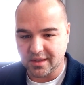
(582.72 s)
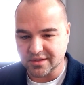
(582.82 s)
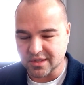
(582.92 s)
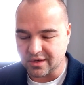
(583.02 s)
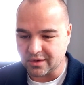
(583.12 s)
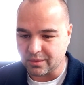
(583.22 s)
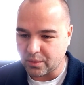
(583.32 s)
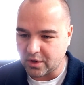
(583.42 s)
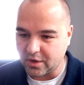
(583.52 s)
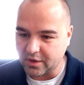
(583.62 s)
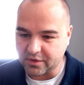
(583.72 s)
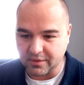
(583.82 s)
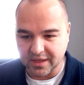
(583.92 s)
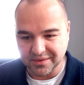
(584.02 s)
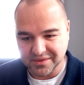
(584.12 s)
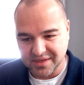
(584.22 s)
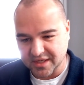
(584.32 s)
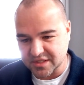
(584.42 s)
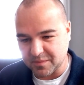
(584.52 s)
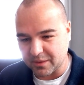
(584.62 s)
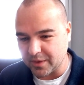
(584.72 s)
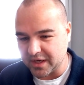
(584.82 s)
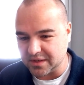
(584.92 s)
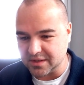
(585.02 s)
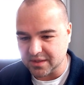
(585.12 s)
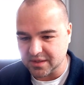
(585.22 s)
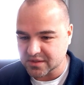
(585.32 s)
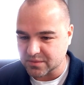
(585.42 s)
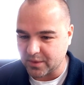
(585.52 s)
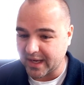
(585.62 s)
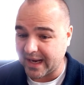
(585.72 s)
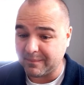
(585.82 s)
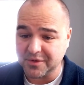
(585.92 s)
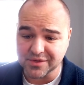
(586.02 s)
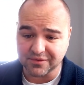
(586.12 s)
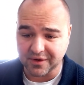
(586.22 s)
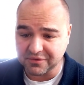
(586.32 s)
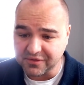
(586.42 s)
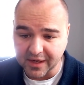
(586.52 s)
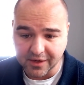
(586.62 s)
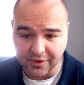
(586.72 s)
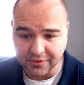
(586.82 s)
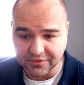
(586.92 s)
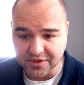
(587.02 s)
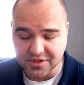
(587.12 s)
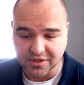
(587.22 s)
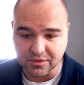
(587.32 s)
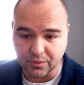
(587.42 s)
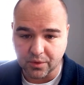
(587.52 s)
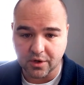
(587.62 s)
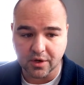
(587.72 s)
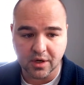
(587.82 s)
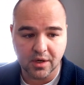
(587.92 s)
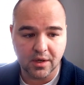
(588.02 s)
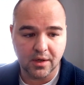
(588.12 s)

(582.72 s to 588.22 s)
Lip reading: is it going to work? Do I need to test my way into this? What happens if I fail, if this doesn't work?